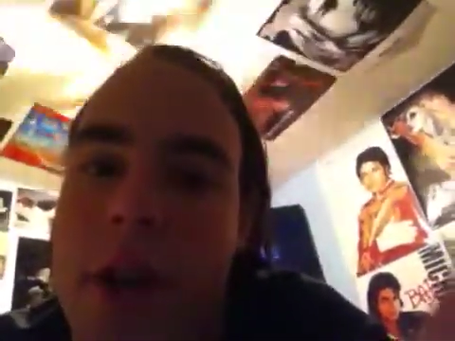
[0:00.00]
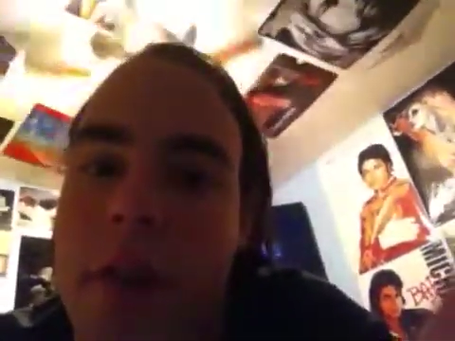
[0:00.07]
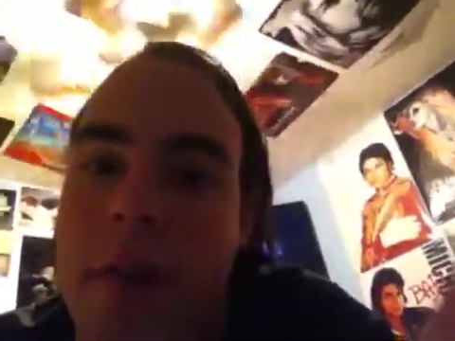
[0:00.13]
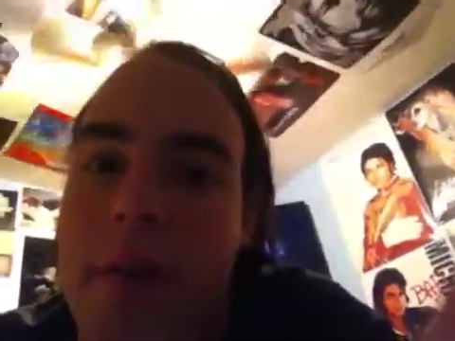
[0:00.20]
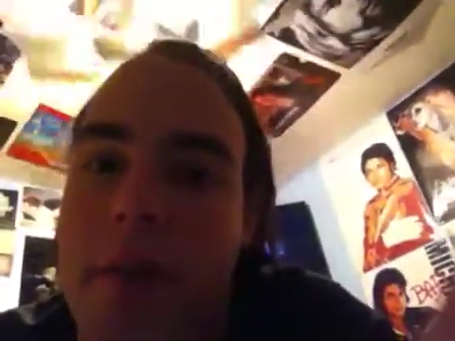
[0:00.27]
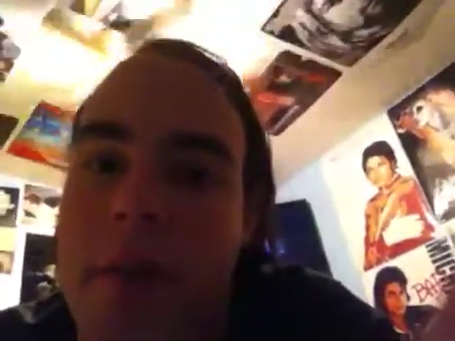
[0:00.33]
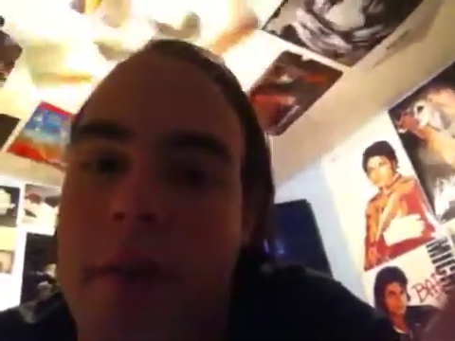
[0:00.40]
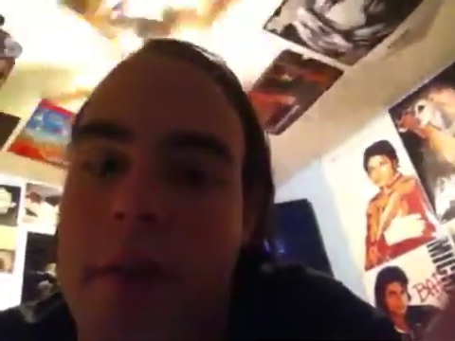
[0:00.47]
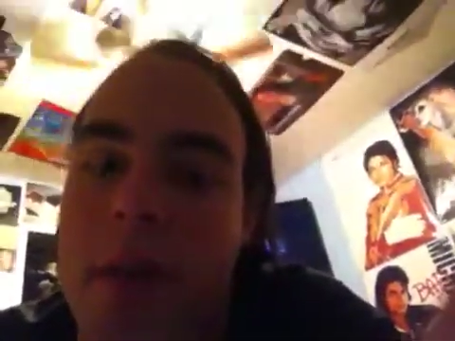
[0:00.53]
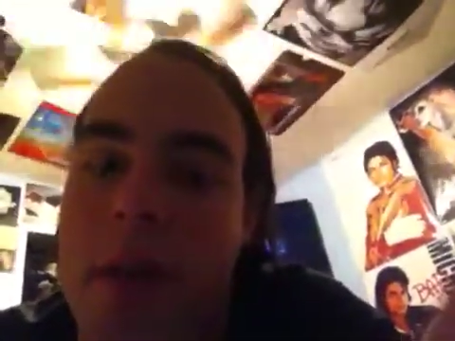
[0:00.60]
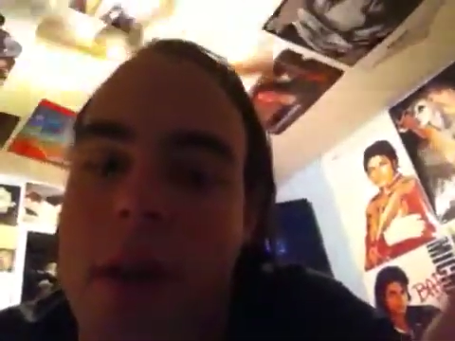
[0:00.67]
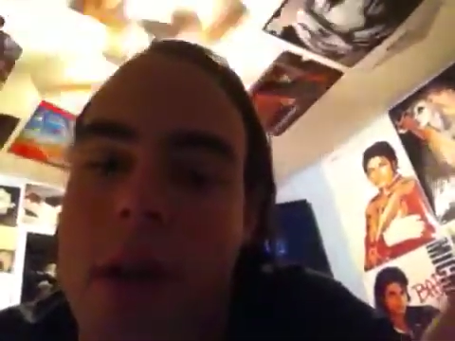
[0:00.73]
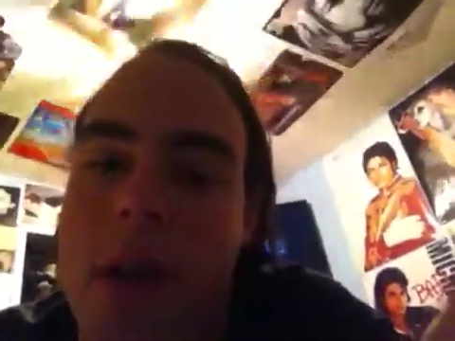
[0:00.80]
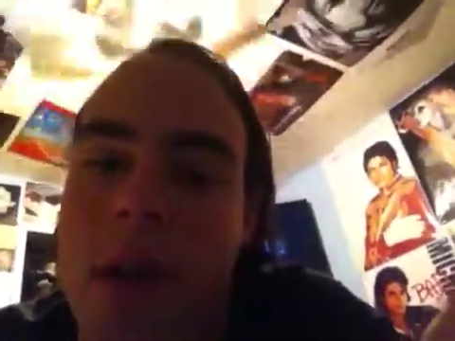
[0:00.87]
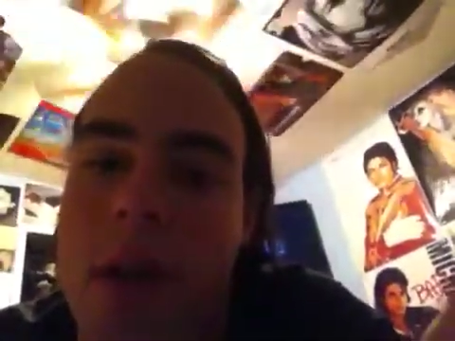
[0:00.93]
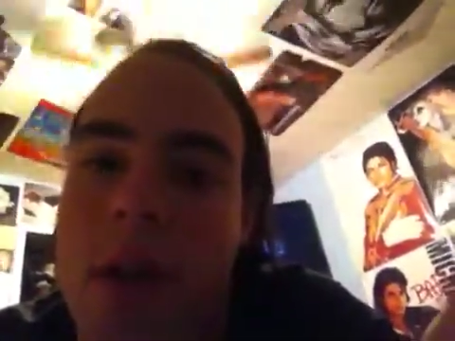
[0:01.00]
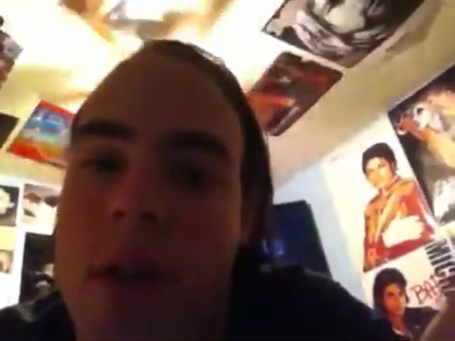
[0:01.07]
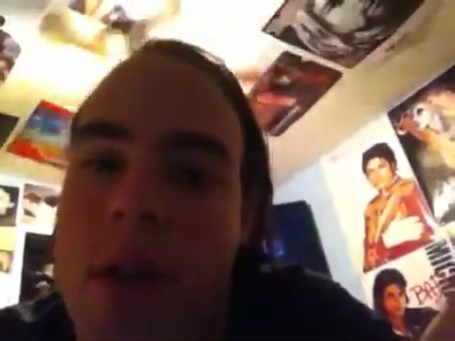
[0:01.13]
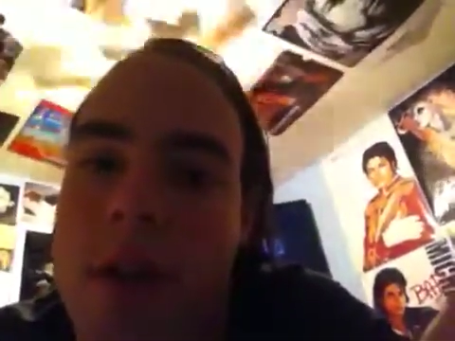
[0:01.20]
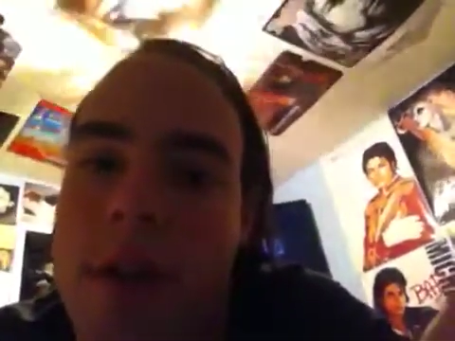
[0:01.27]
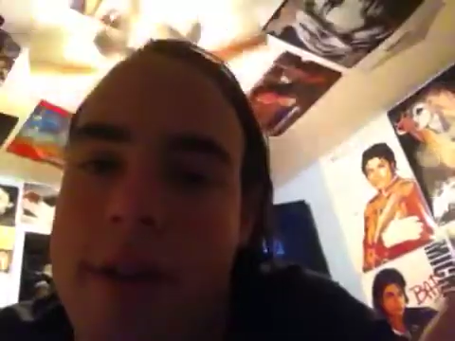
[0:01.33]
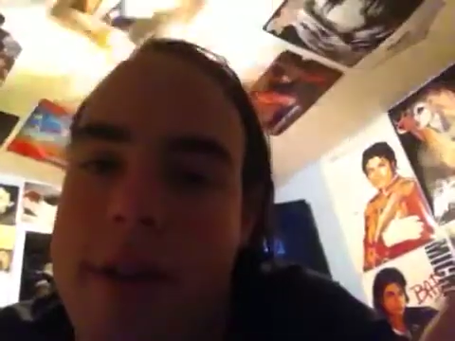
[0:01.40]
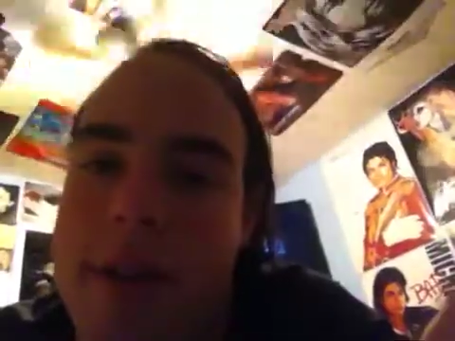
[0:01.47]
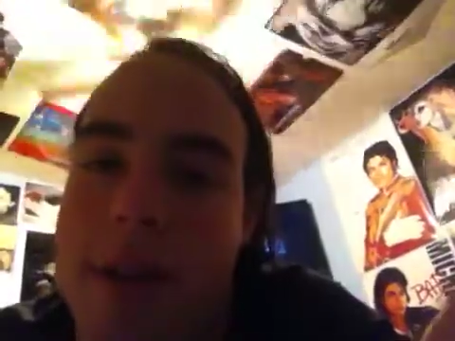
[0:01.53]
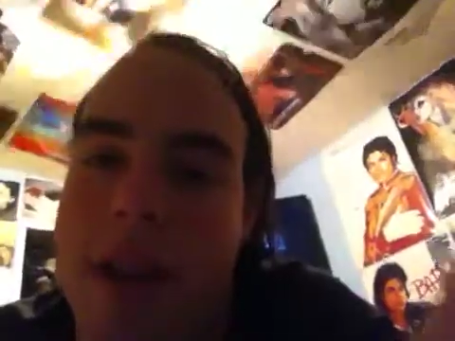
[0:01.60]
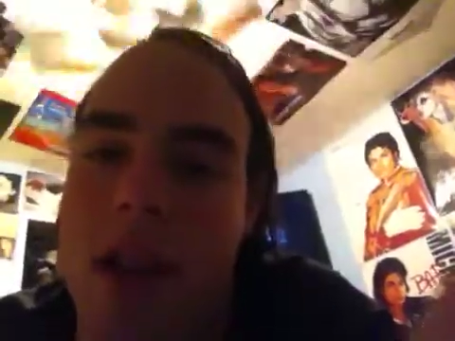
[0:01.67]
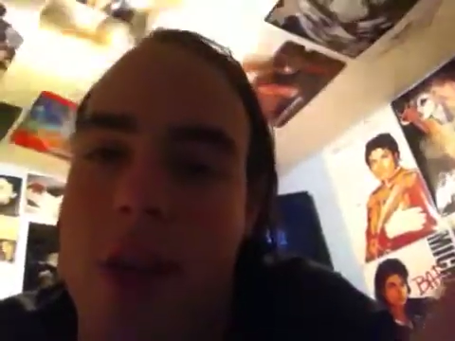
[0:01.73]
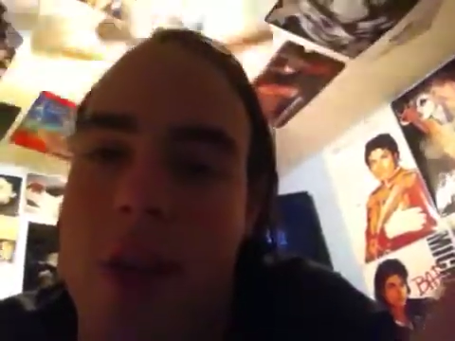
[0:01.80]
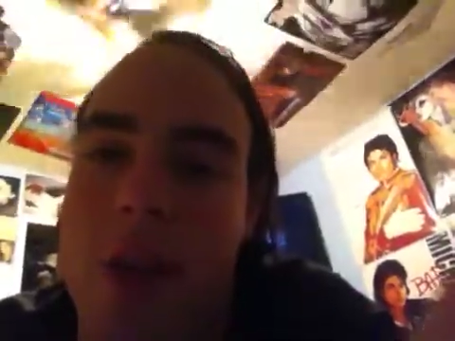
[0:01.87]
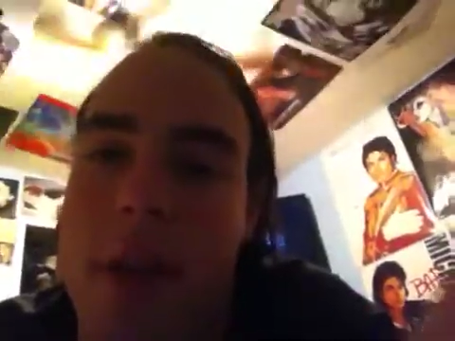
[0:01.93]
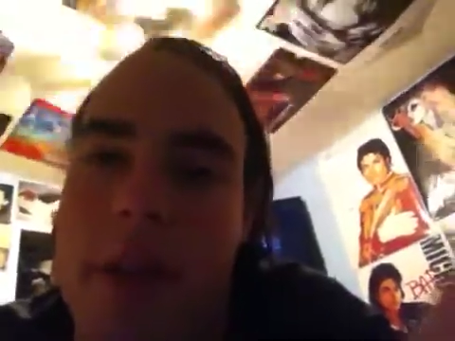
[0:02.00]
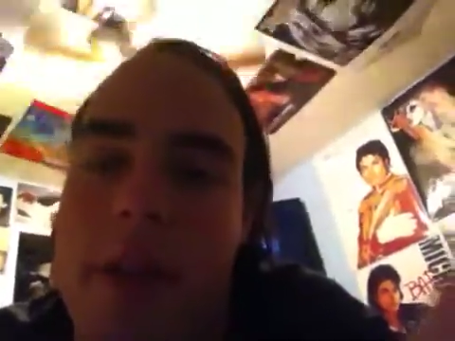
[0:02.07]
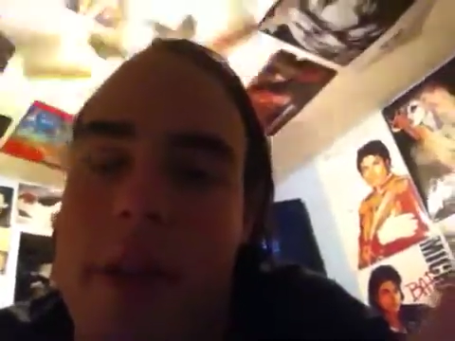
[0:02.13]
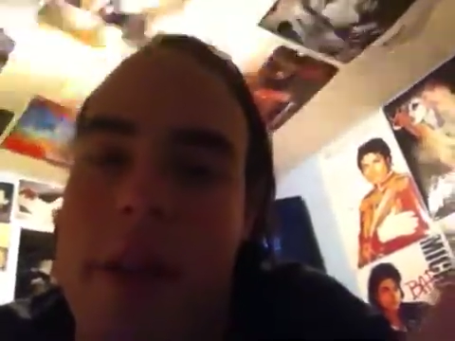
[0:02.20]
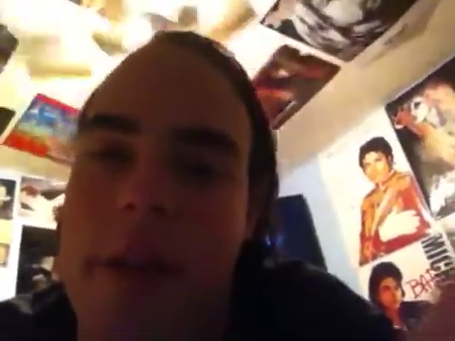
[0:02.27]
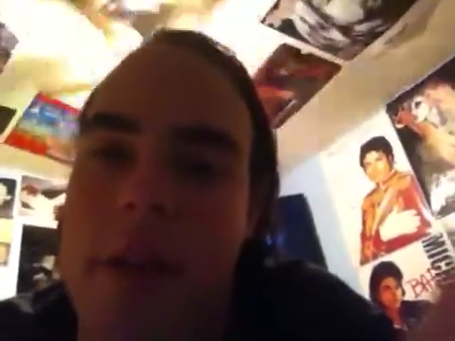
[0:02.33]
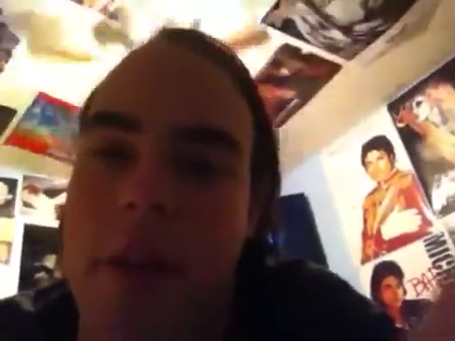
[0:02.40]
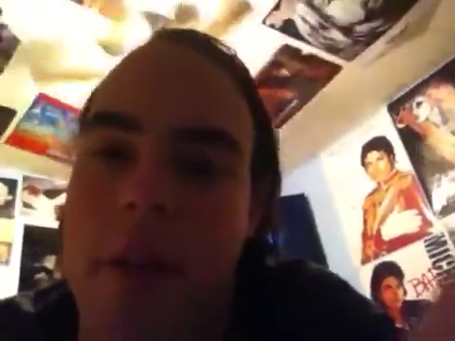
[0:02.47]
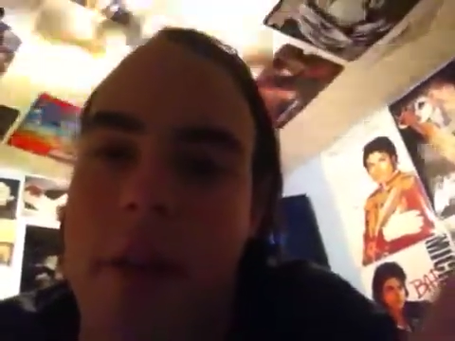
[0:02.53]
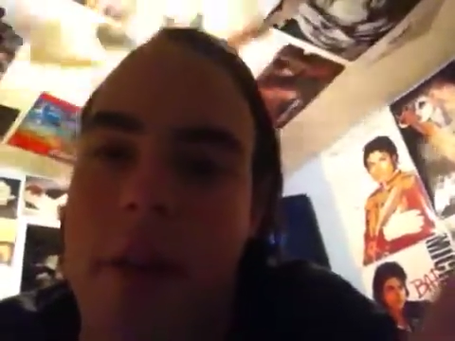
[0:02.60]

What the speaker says: of the scene with the